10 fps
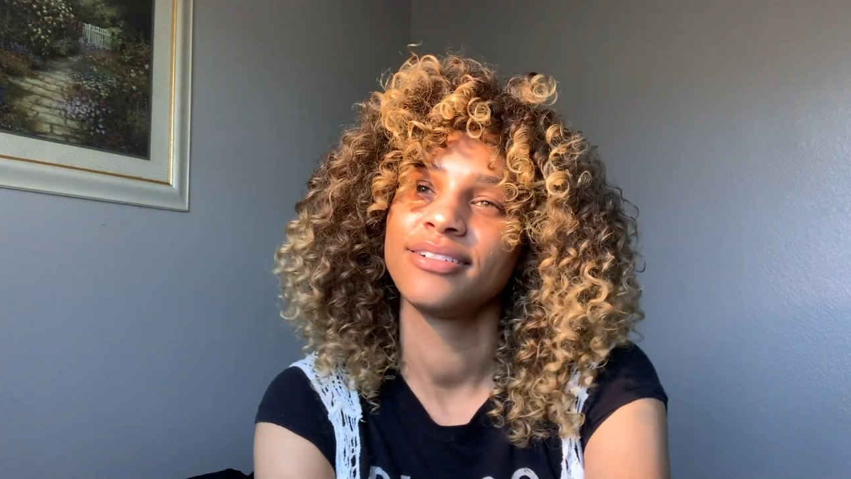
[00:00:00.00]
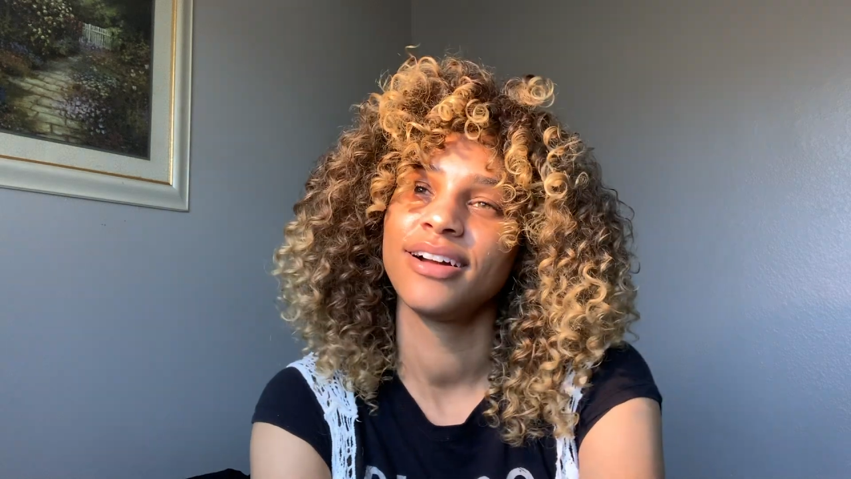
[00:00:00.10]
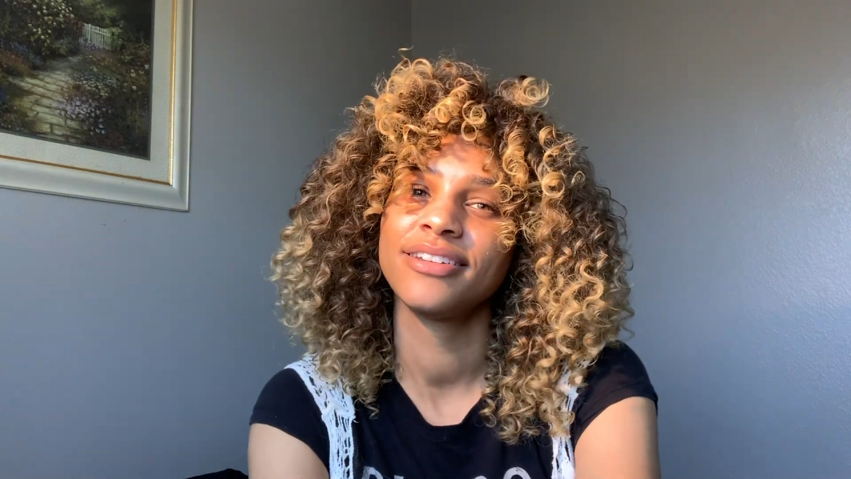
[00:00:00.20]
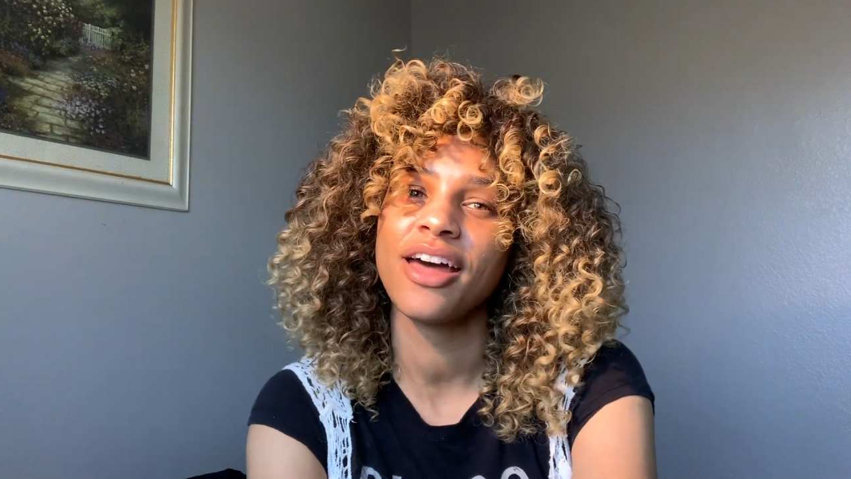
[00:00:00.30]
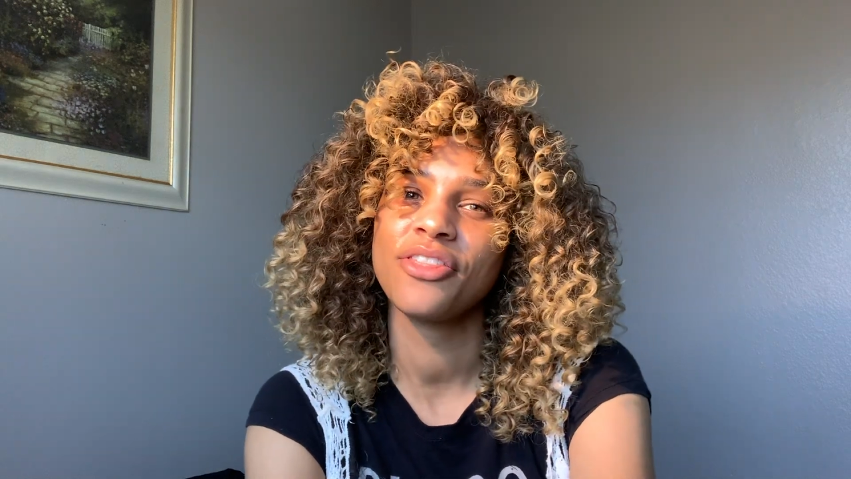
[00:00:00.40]

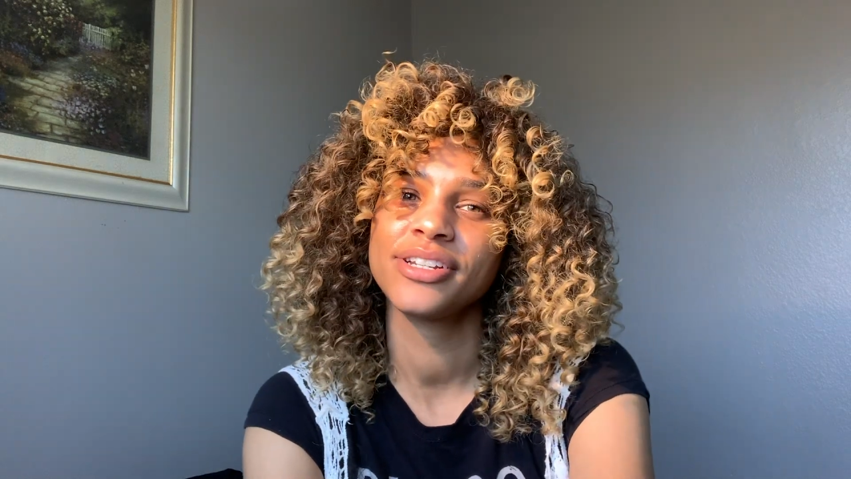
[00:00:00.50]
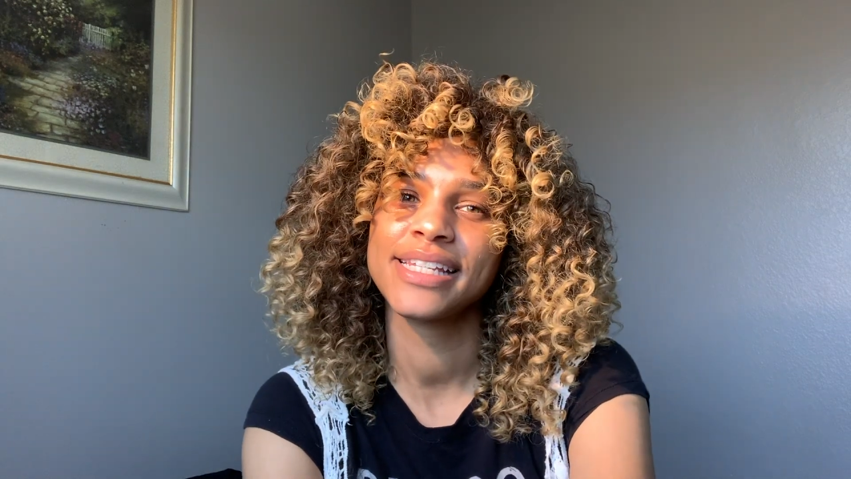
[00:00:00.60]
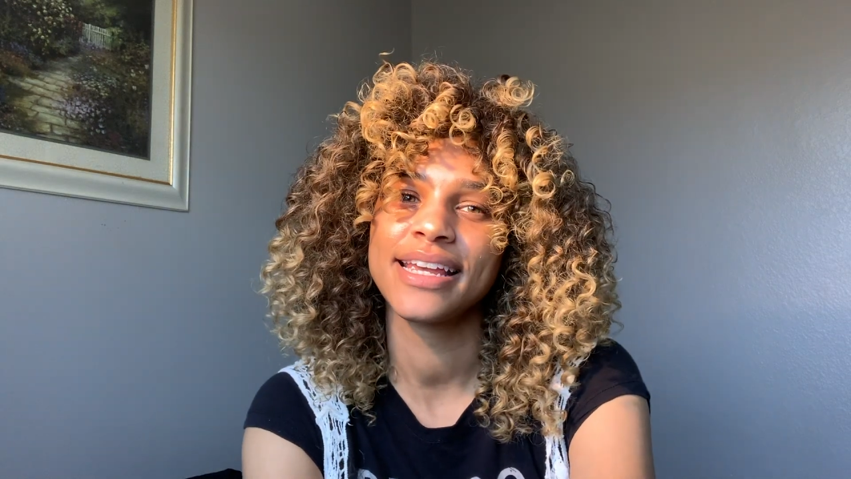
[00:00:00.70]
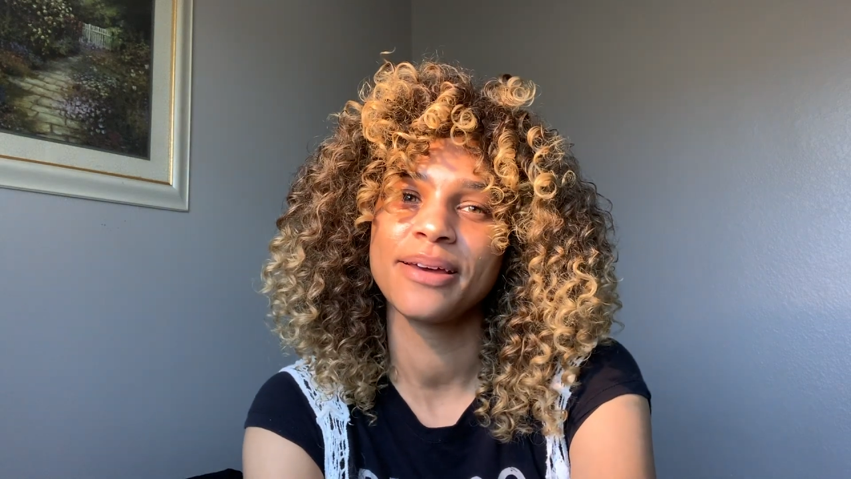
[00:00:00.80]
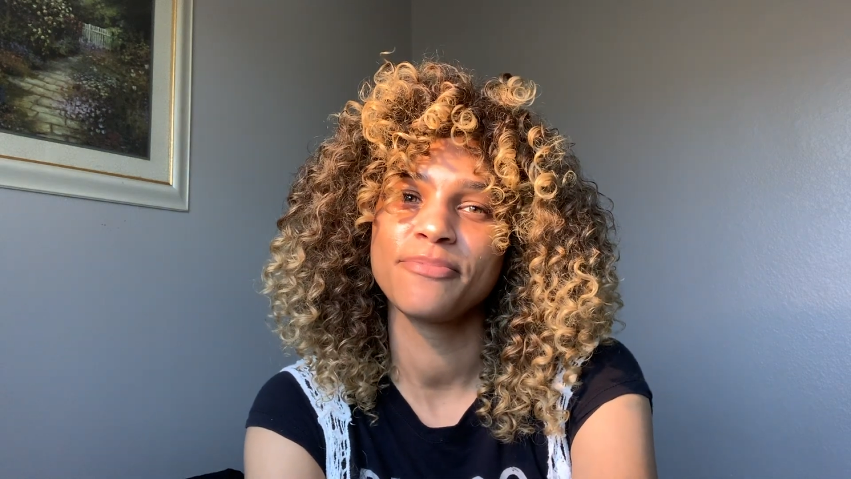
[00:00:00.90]
Another
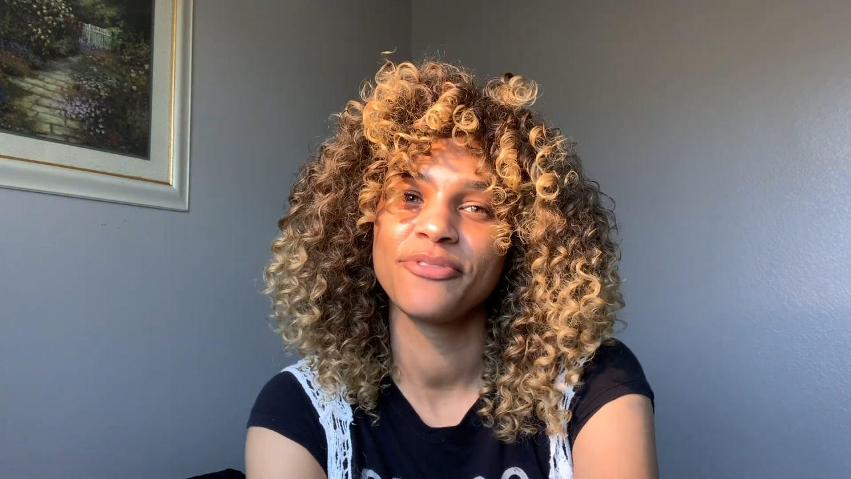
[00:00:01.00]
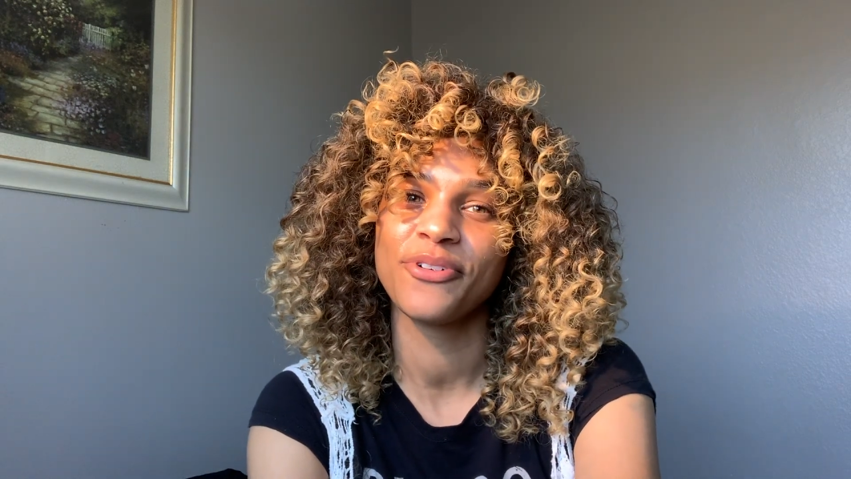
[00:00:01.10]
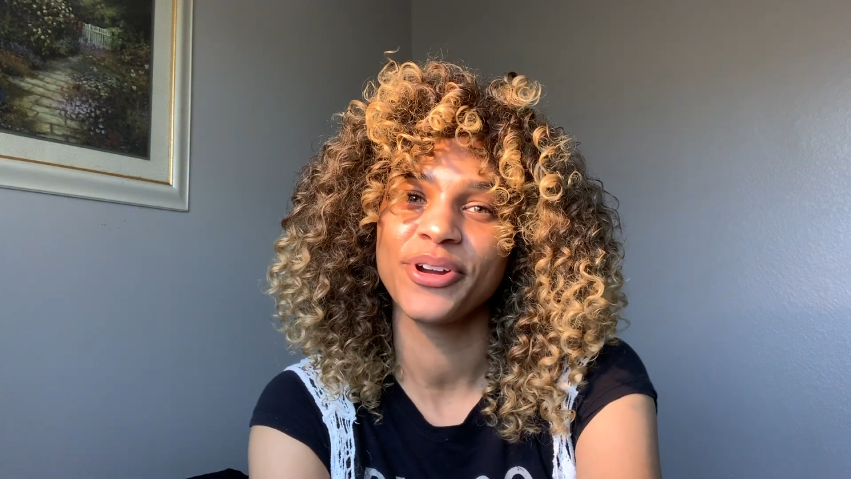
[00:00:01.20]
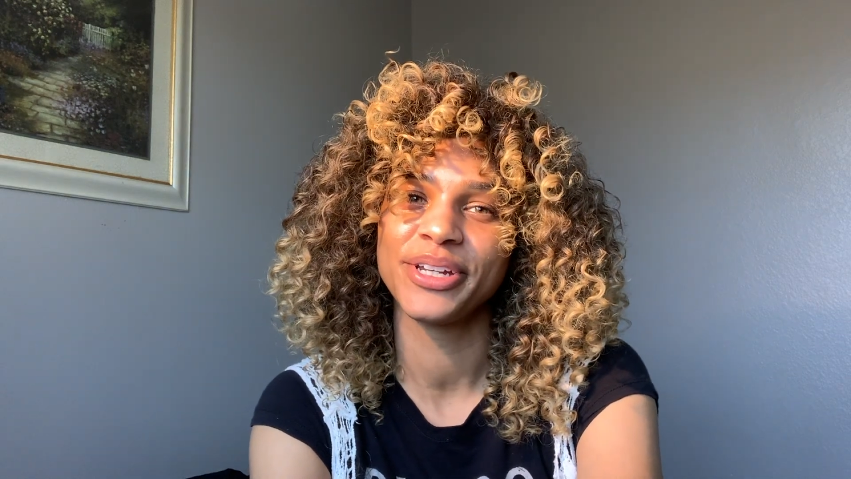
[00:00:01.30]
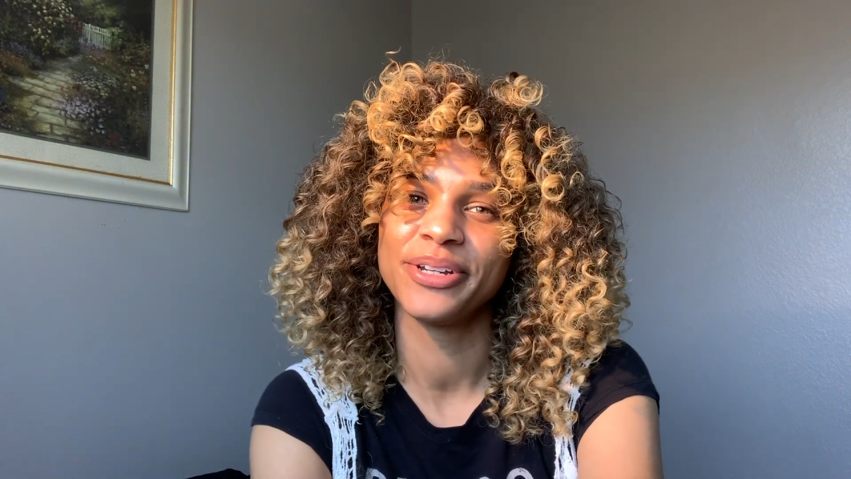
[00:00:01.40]
tip
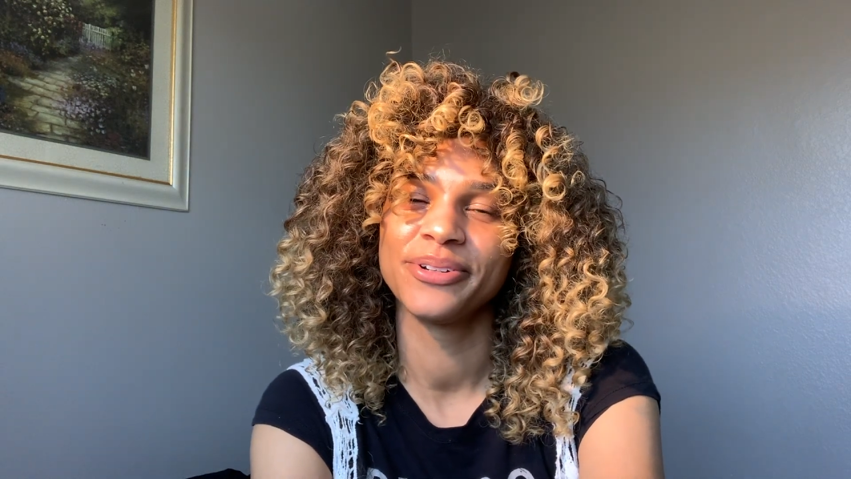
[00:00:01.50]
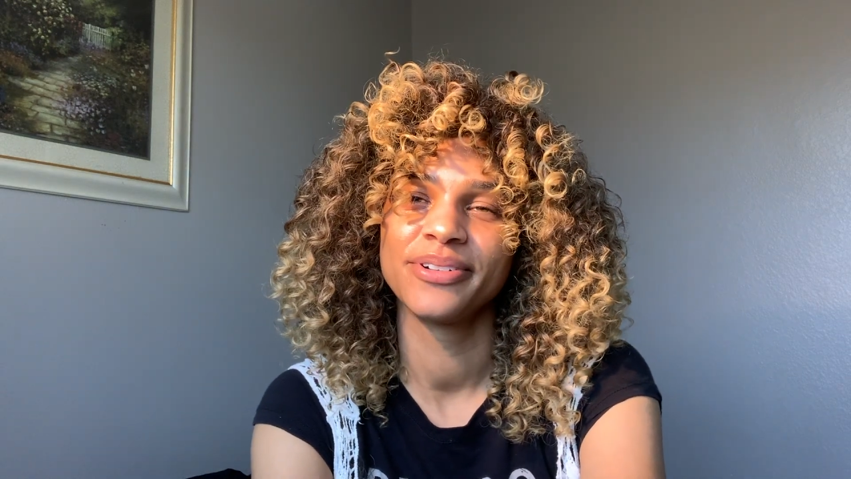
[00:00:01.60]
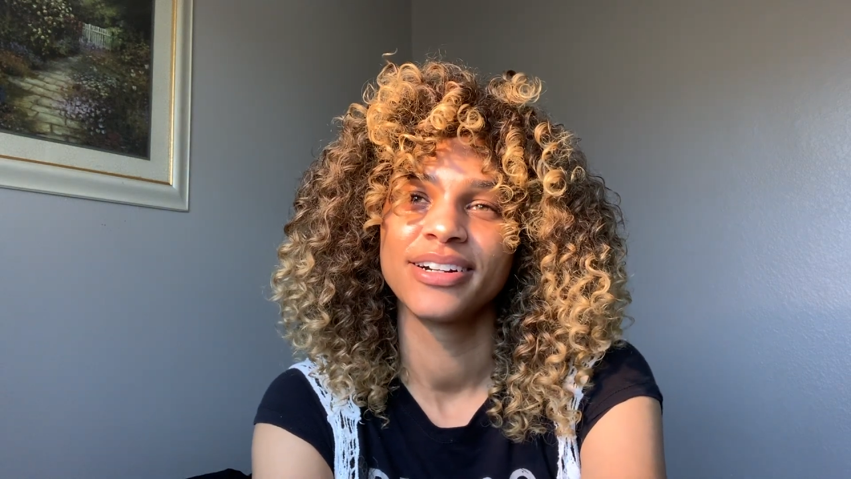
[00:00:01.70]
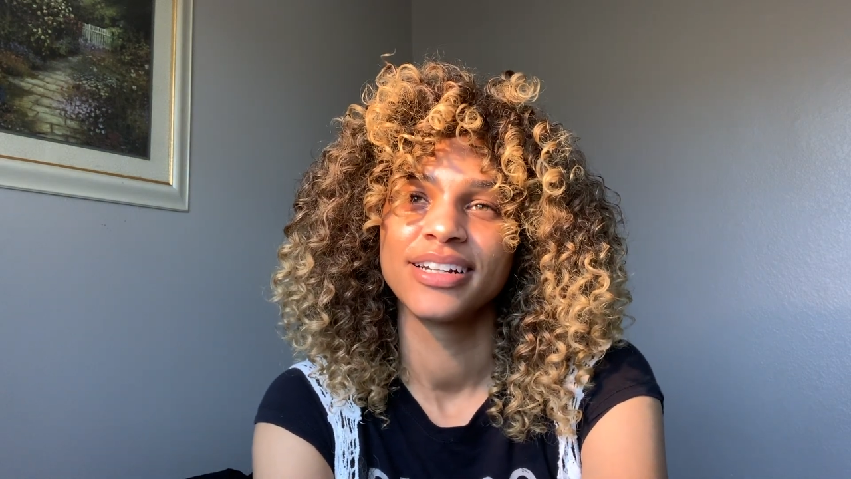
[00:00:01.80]
for you.